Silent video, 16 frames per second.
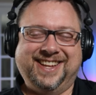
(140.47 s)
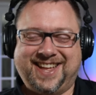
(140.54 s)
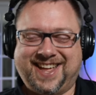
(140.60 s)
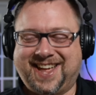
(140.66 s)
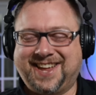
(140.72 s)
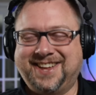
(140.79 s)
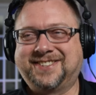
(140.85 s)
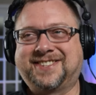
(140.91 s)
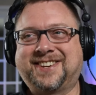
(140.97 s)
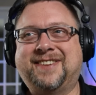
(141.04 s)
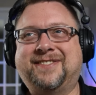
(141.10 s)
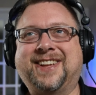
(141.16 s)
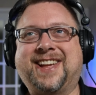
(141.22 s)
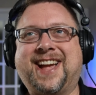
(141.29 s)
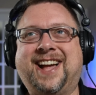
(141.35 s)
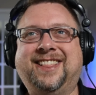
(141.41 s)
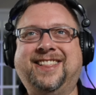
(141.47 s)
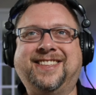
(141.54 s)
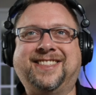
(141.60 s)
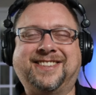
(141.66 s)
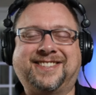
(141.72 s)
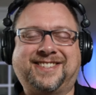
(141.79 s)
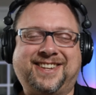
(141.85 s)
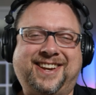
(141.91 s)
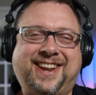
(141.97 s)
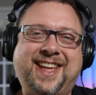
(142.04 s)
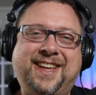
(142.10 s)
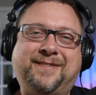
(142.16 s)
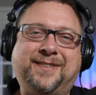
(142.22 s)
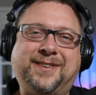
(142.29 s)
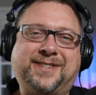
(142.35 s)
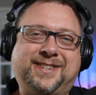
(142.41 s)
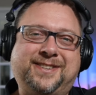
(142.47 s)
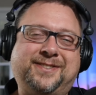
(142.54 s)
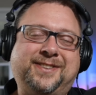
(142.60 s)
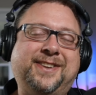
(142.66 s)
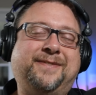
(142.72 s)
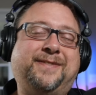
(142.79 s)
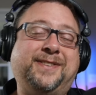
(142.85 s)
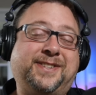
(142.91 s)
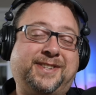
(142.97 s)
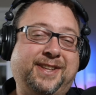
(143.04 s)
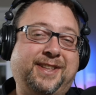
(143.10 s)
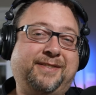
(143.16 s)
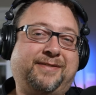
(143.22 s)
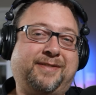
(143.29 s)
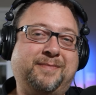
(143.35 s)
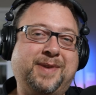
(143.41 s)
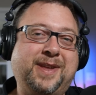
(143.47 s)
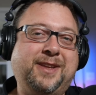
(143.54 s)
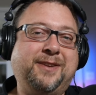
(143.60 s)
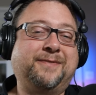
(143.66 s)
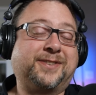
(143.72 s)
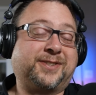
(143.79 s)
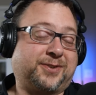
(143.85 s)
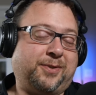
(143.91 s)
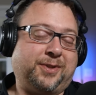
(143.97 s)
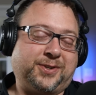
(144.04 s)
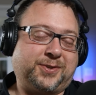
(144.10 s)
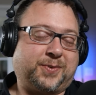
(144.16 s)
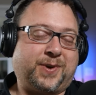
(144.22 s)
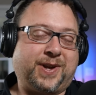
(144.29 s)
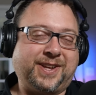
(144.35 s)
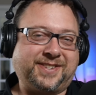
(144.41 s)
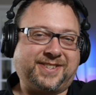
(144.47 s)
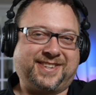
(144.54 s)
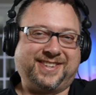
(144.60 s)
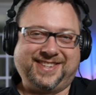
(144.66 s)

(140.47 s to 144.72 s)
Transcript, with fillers: I used to have a colleague that said, hey, if you steal it from me, you've stolen twice.